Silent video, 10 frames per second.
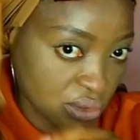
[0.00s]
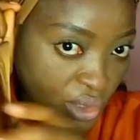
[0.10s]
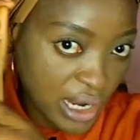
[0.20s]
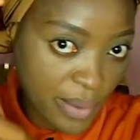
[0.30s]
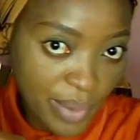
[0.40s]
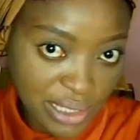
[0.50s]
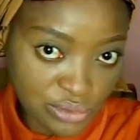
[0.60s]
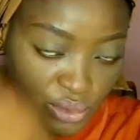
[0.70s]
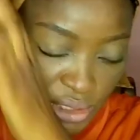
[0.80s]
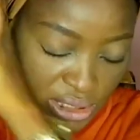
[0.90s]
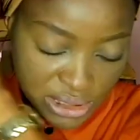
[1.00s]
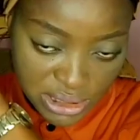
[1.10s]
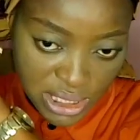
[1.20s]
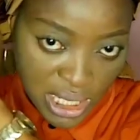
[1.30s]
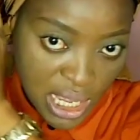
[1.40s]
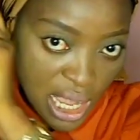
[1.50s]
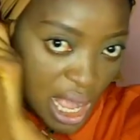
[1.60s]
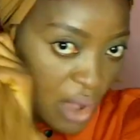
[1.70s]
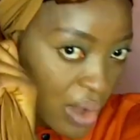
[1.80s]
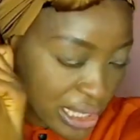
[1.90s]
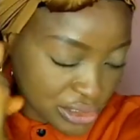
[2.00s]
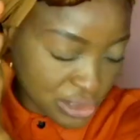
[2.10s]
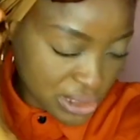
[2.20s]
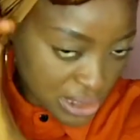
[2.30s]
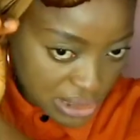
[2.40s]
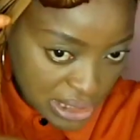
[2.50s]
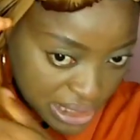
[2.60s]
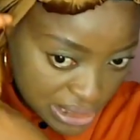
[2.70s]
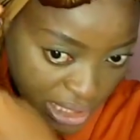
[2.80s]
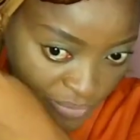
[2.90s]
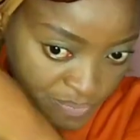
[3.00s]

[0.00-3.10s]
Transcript: longer part on it. I'll adjust it later.